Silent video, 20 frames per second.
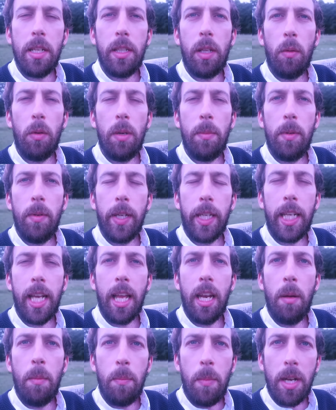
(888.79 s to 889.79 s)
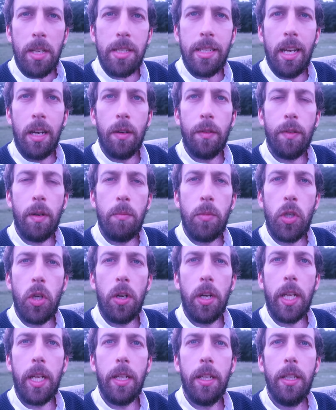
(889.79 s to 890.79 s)
I don't want to be Ricky Hatton. I'm myself. I'm
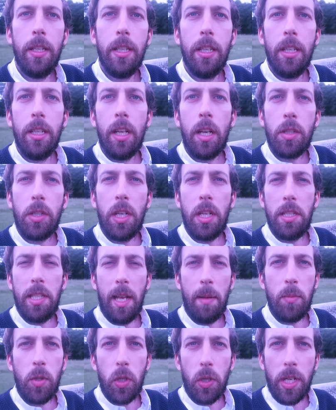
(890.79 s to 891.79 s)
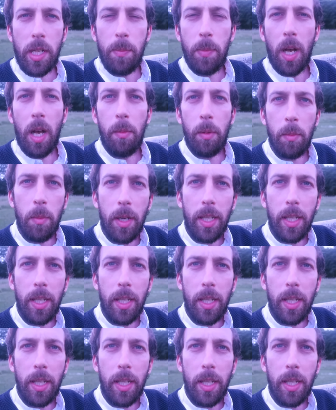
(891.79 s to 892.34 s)
Johnny. I was going to say I'm Johnny Berba.